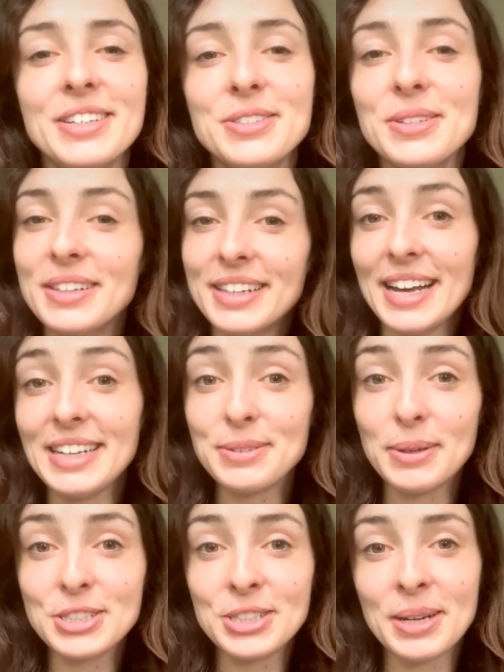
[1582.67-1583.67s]
So the last
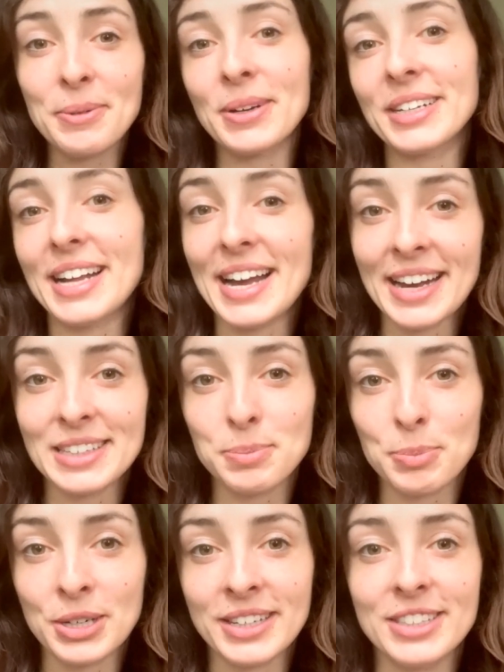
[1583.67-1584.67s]
question I wanted to ask
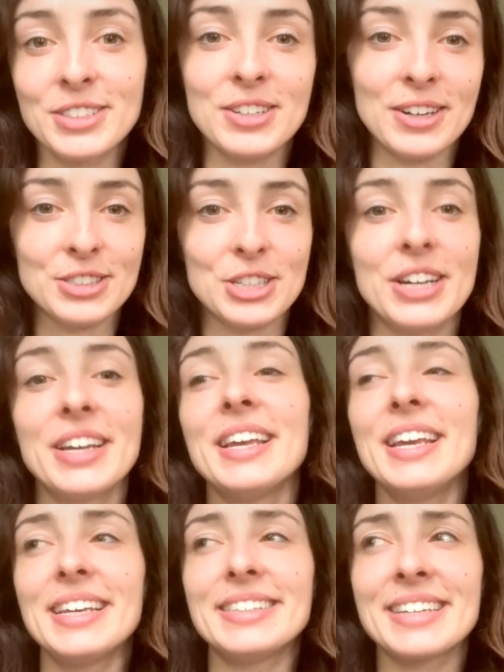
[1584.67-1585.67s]
Brin and Sasha
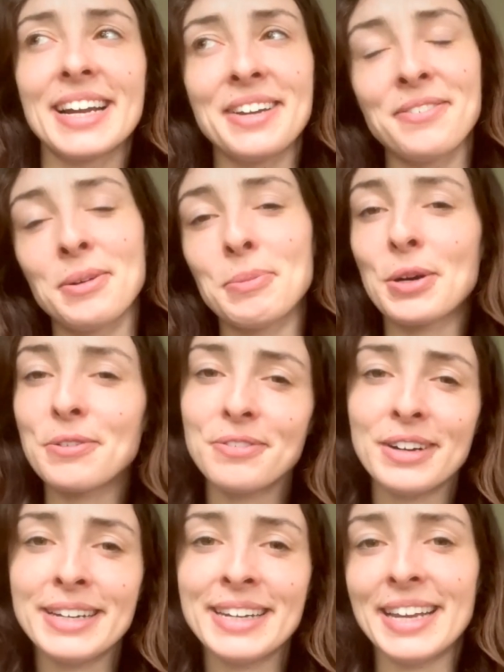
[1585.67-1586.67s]
is kind of a more
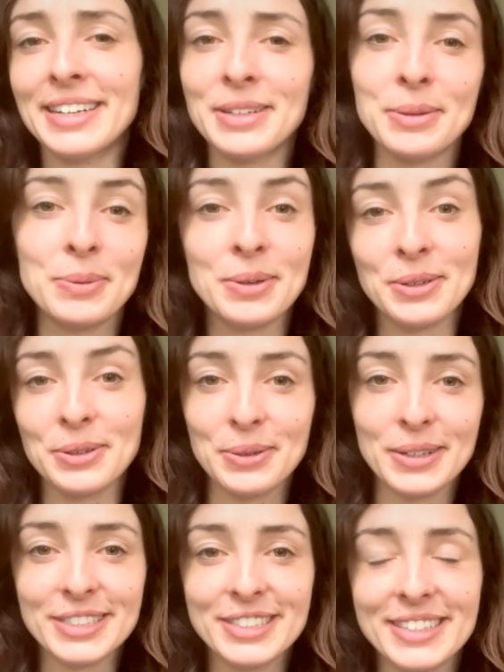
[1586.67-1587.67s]
fun end of the world
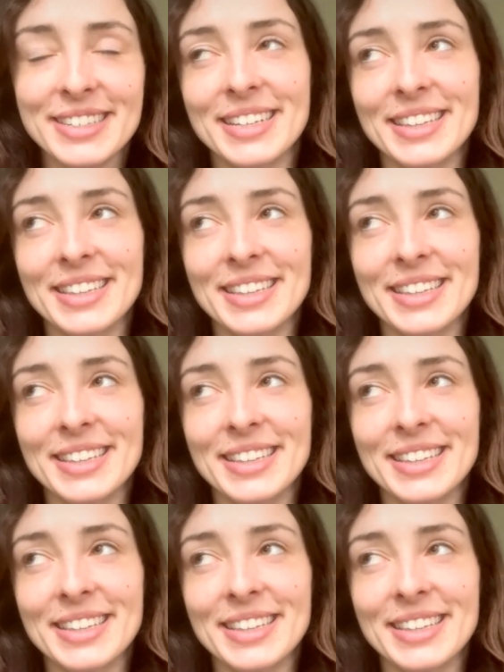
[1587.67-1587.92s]
question,